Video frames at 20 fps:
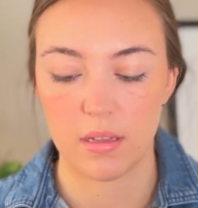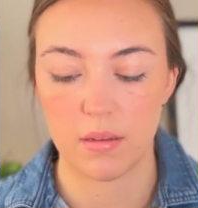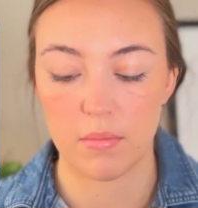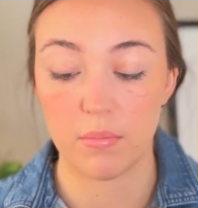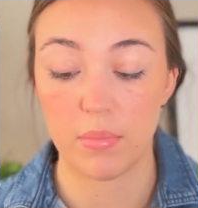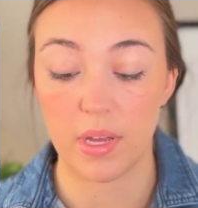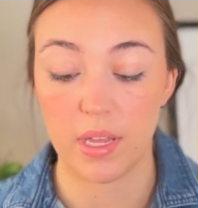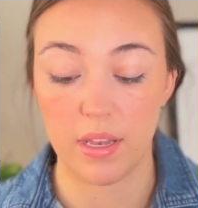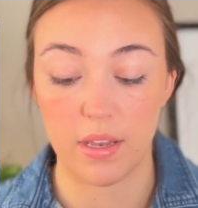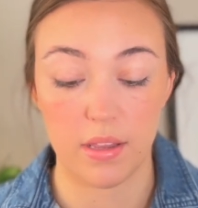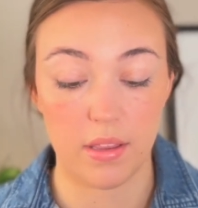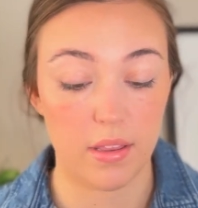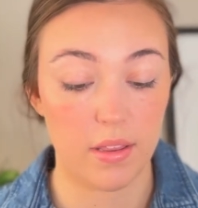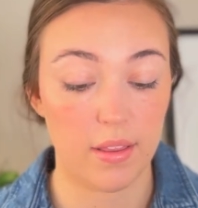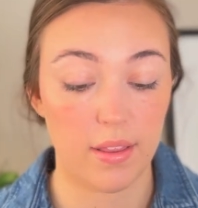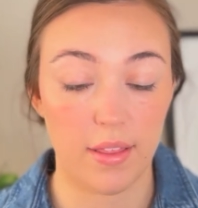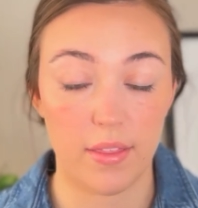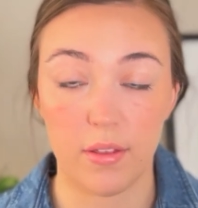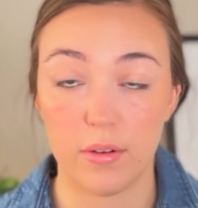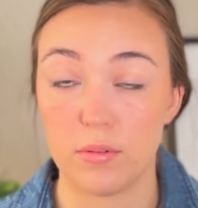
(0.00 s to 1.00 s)
but
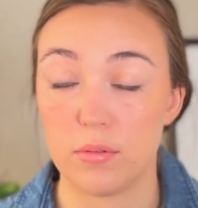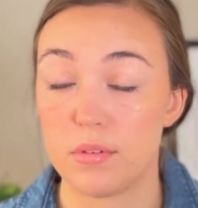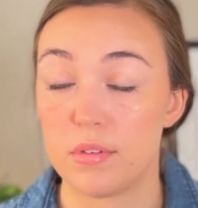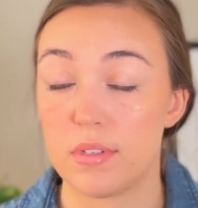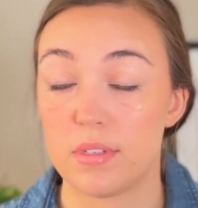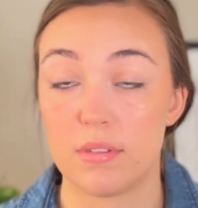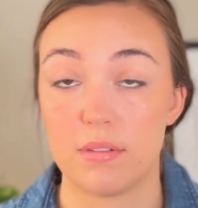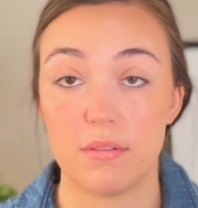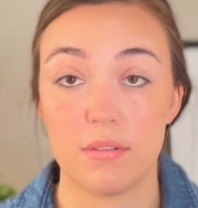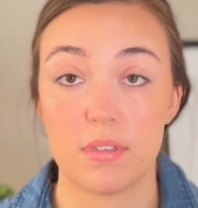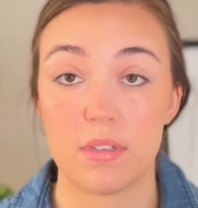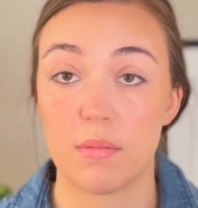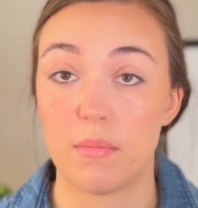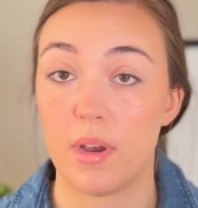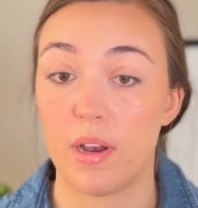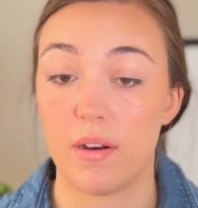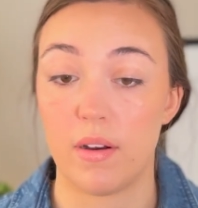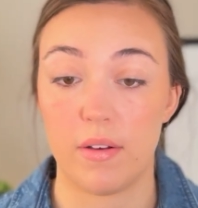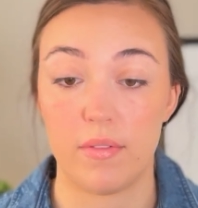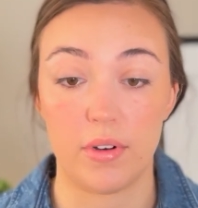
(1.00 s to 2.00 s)
those
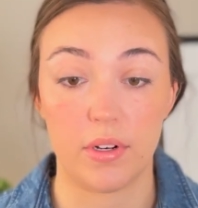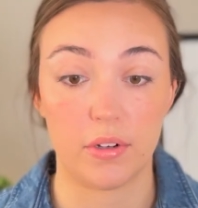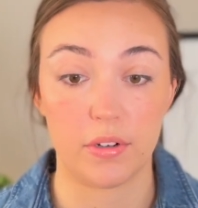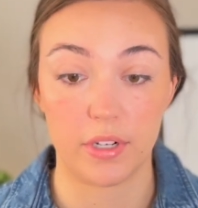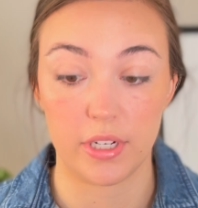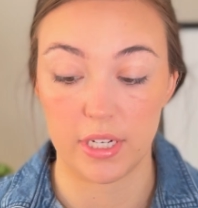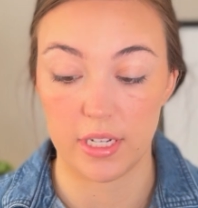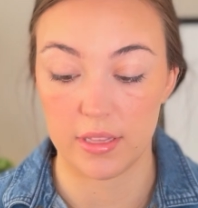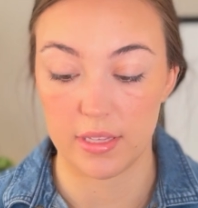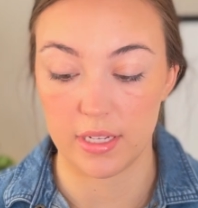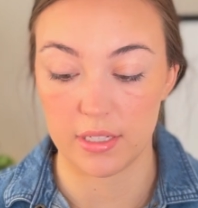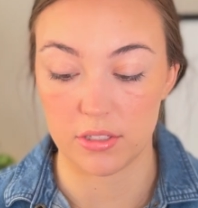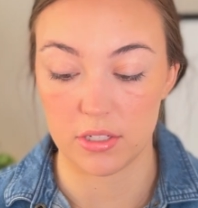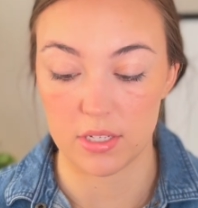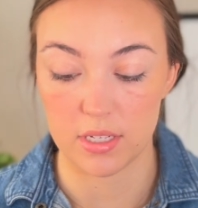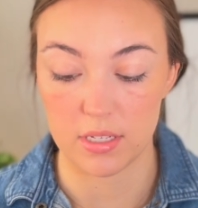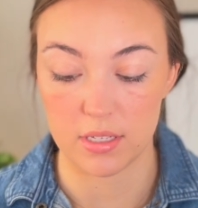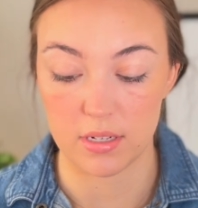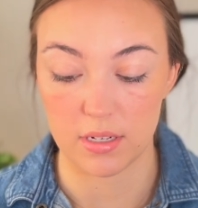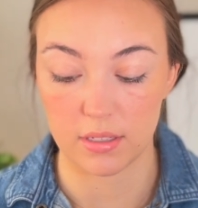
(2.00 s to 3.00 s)
somehow have an ingredient that just
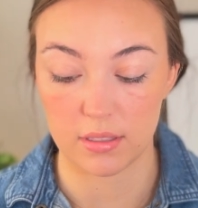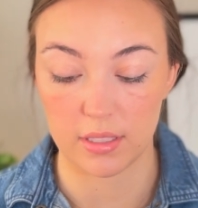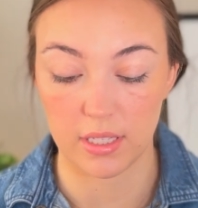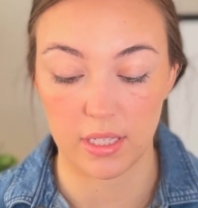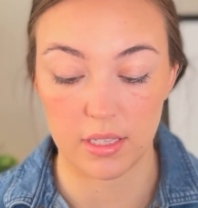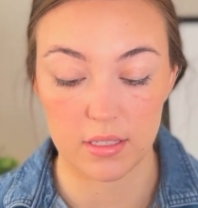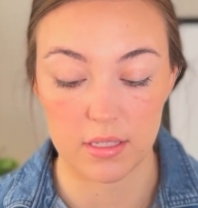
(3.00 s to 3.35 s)
is not clean.